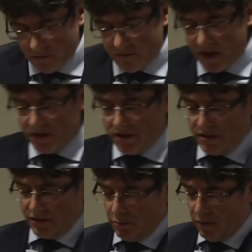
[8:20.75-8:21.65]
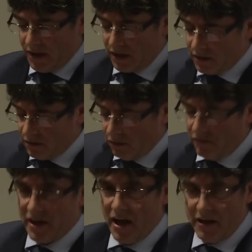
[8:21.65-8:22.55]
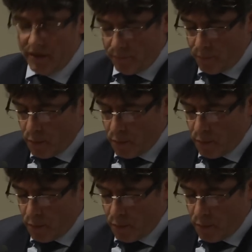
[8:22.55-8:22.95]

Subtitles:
vanish in the blink of an eye.